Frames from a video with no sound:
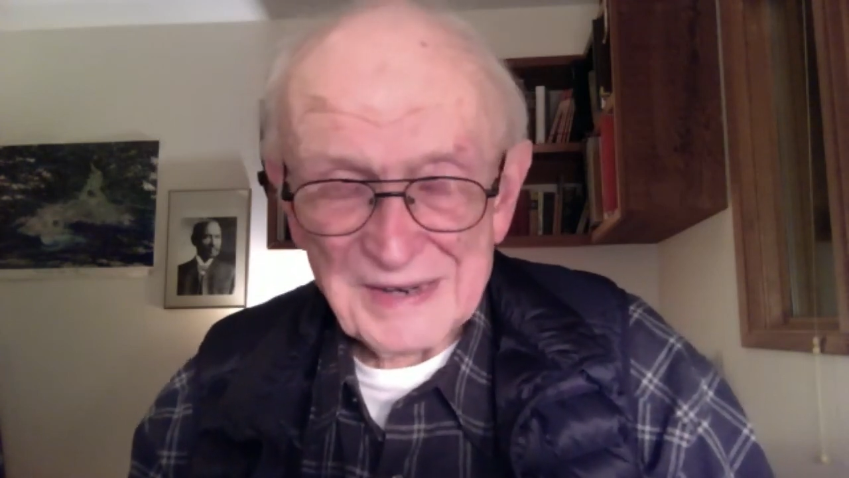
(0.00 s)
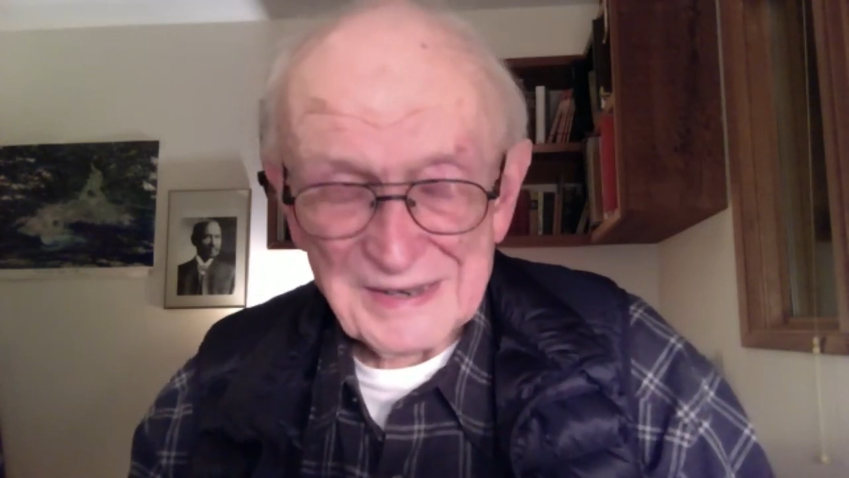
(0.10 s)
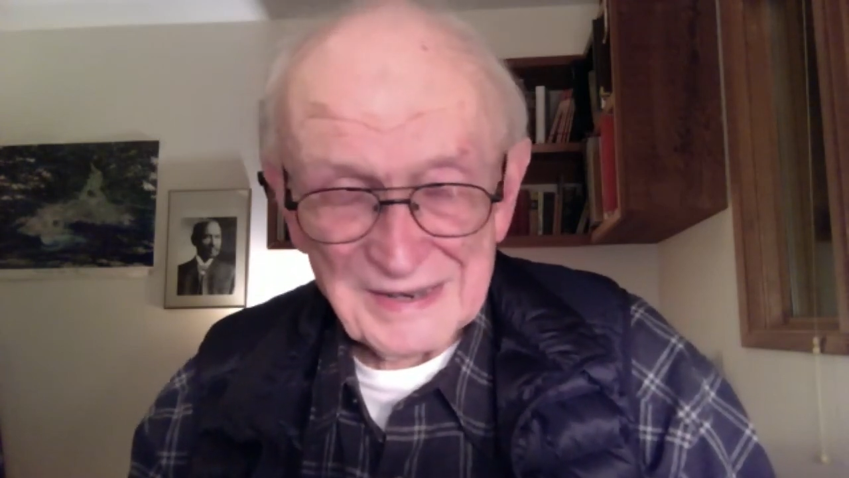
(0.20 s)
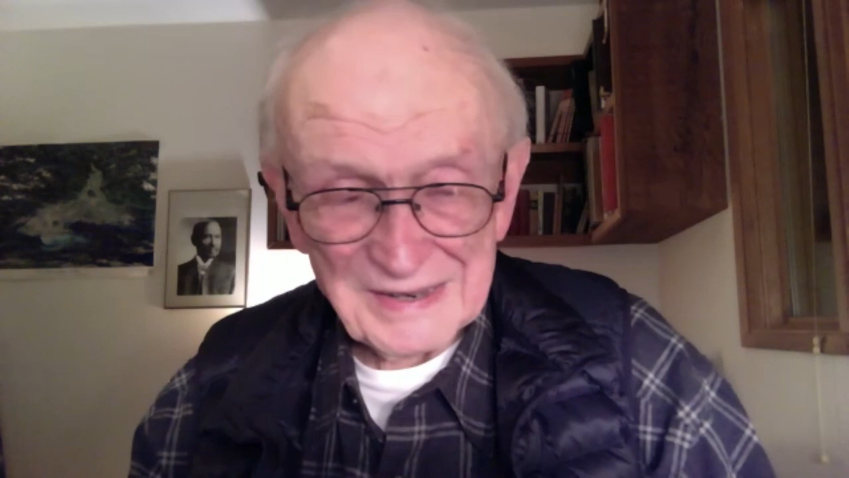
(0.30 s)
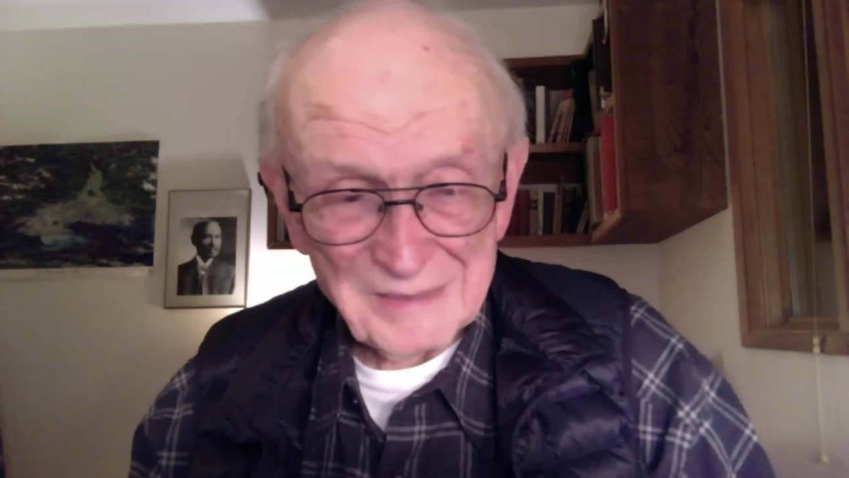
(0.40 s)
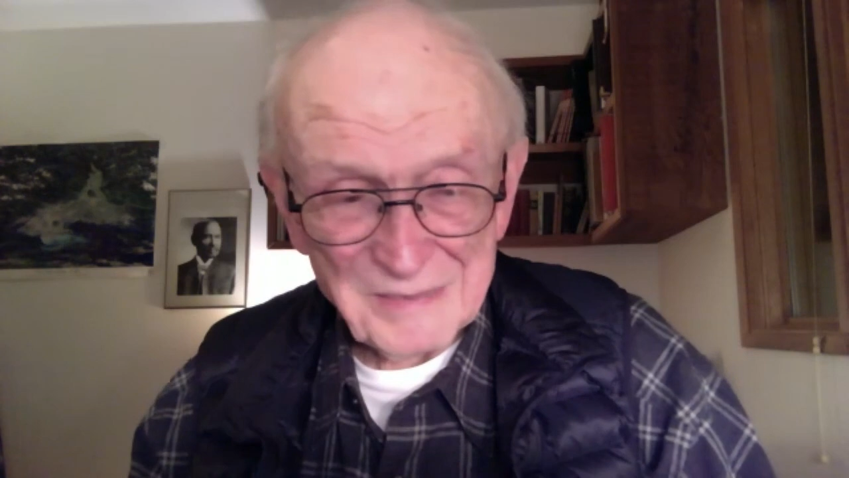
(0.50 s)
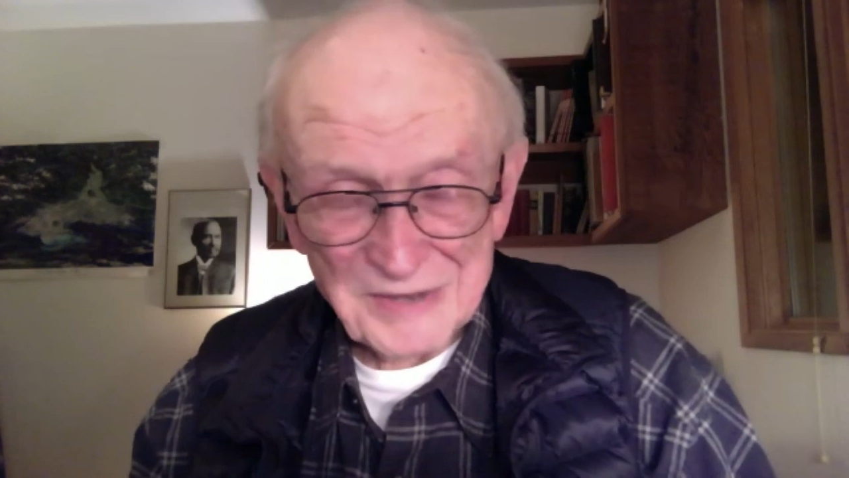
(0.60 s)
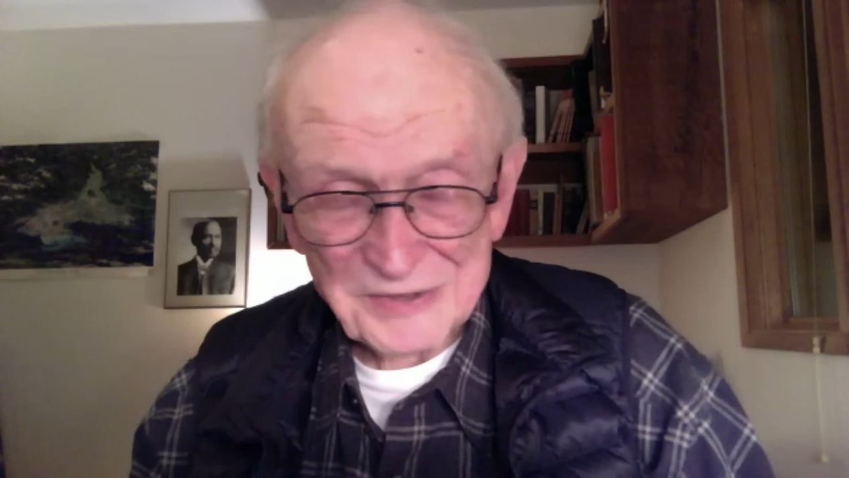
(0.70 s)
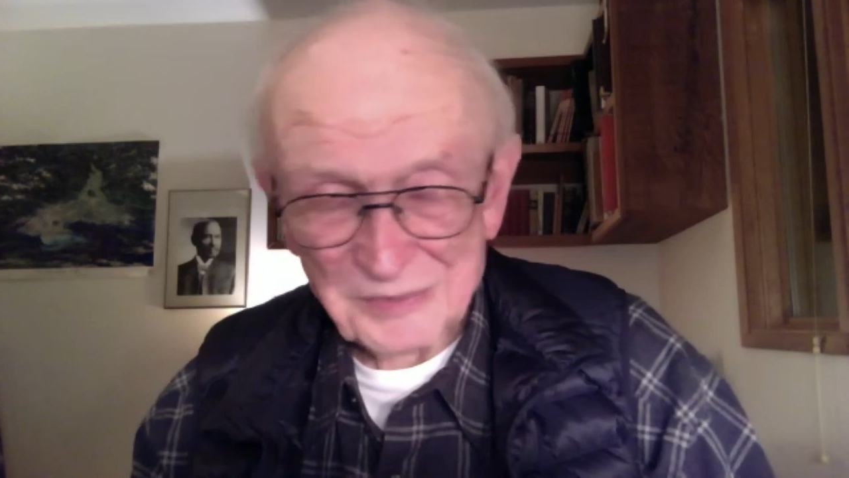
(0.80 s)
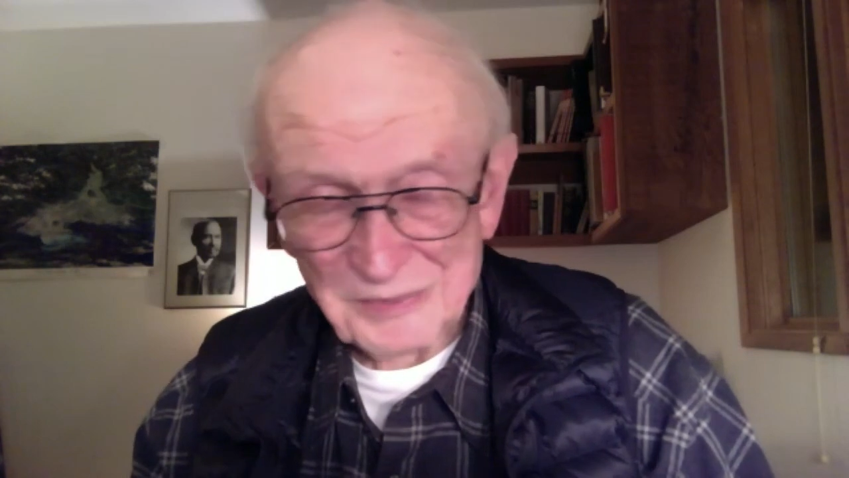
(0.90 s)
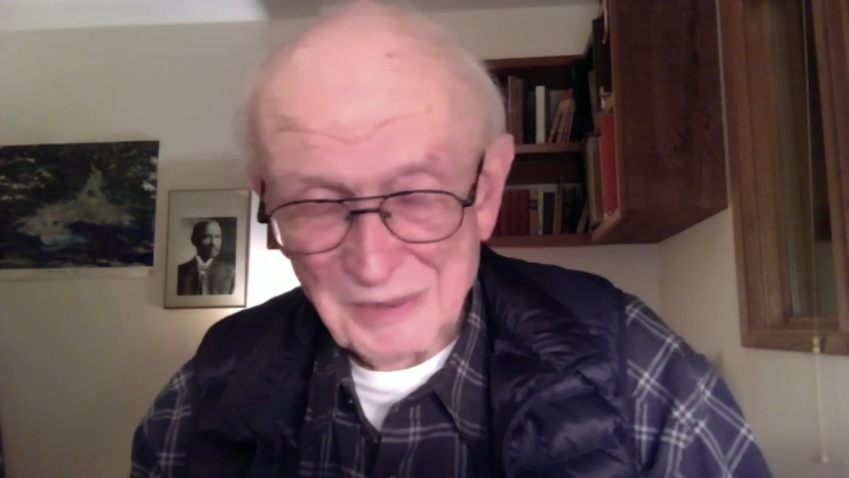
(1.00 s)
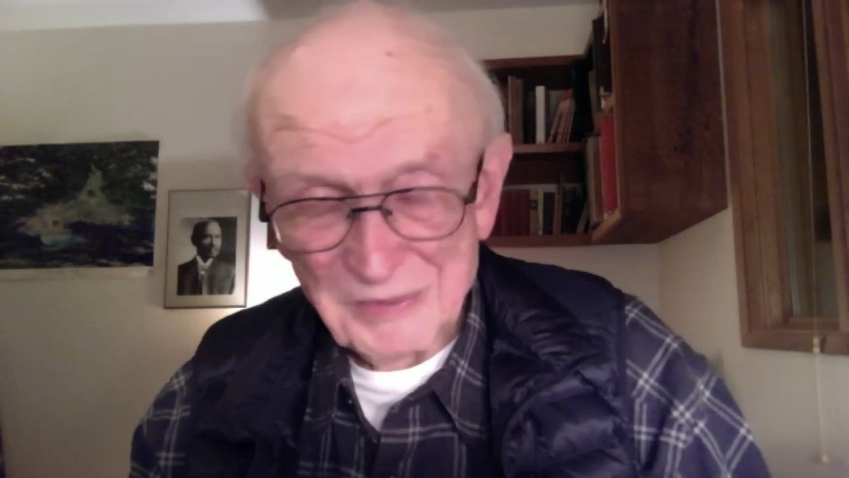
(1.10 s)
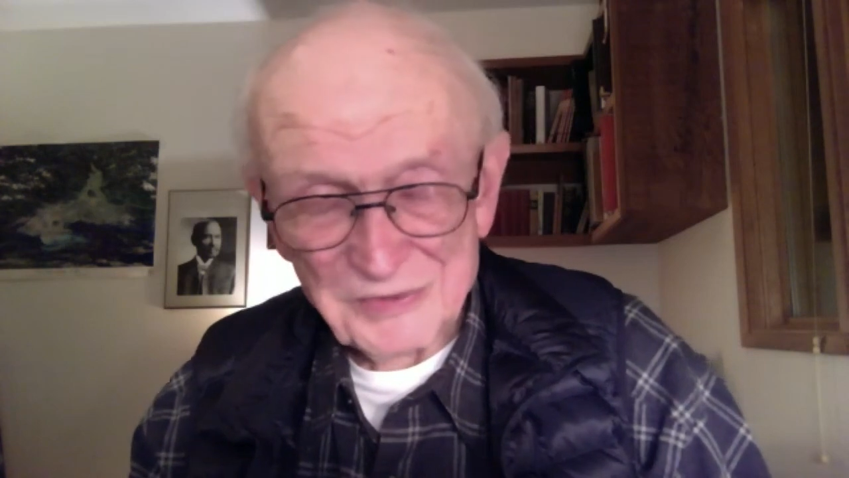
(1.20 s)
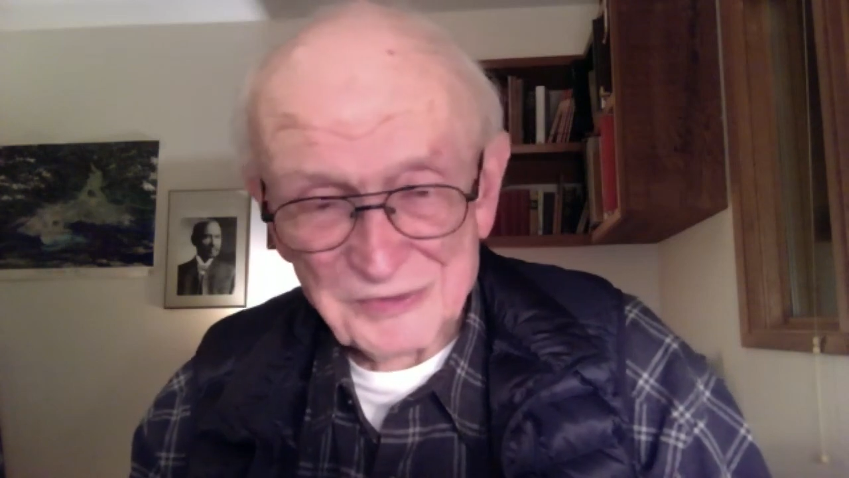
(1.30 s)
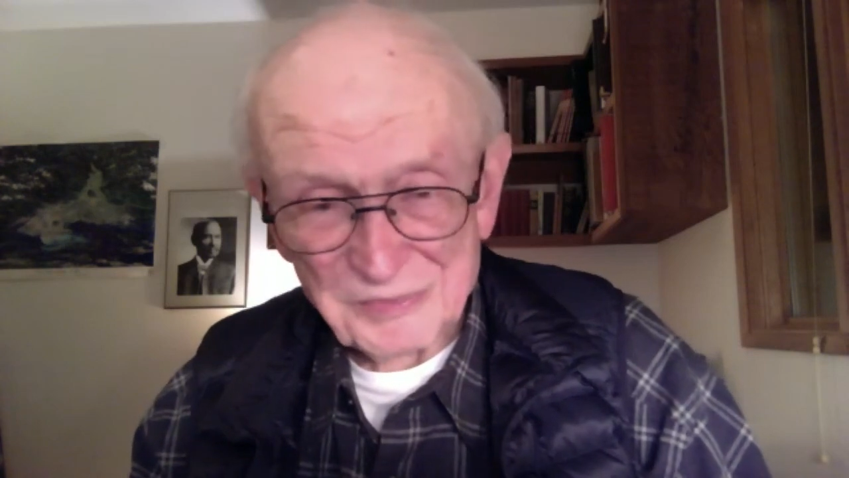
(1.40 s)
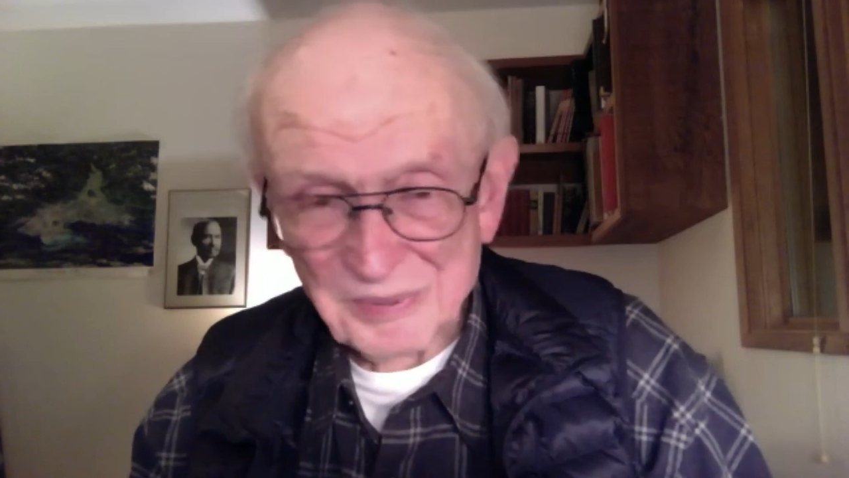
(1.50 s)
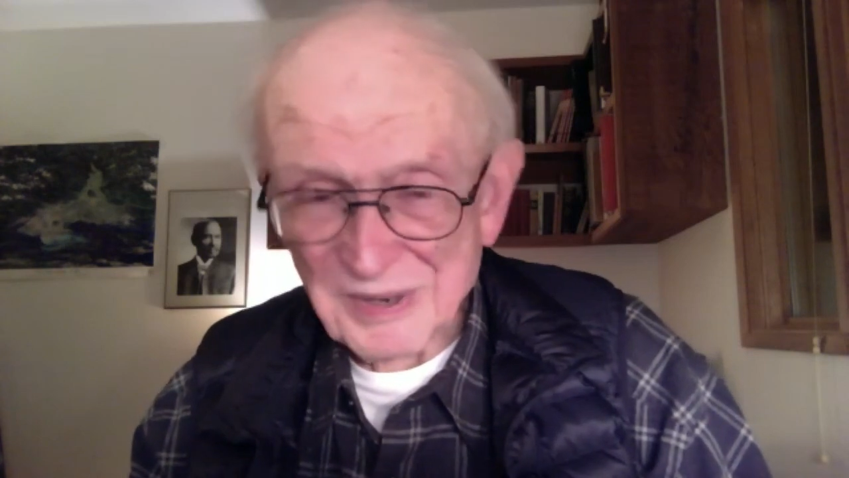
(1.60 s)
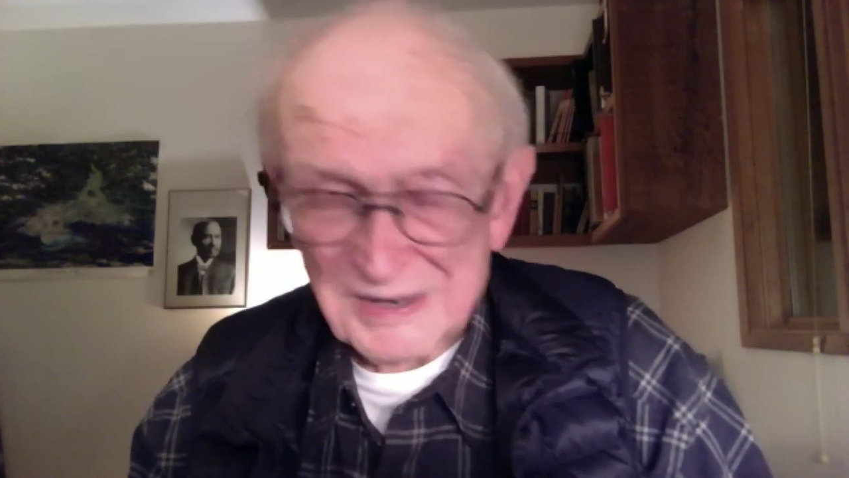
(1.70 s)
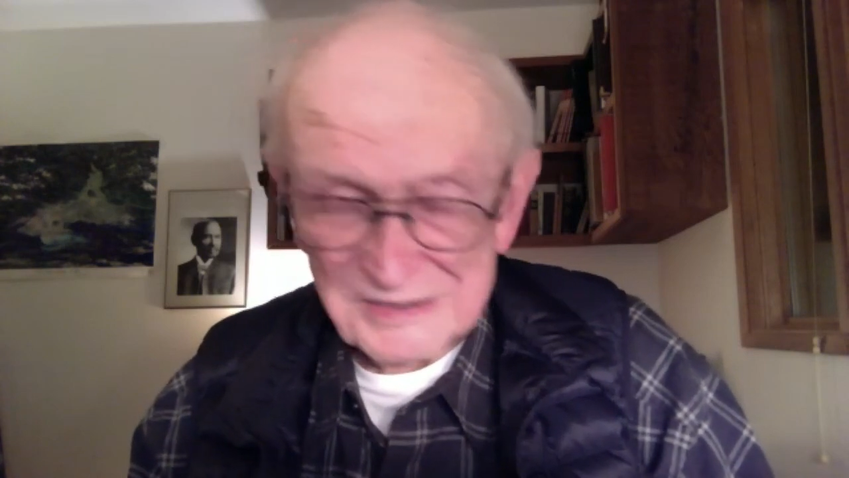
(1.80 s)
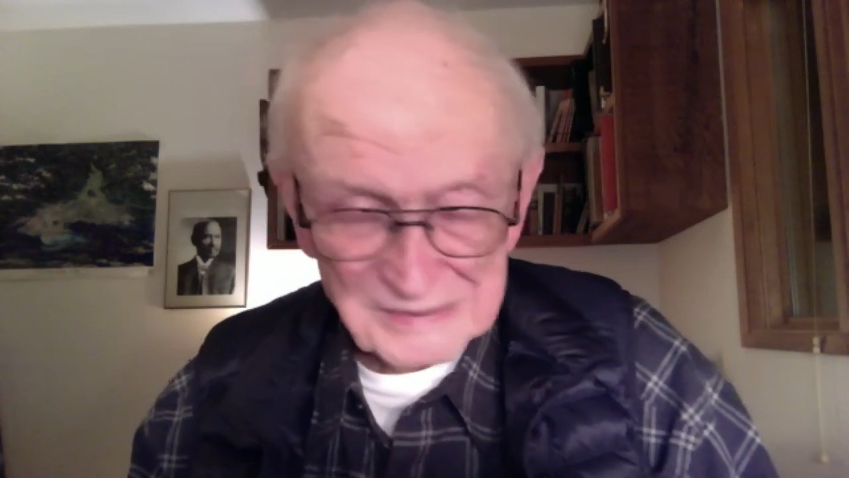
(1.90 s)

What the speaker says: and I wasn't surprised,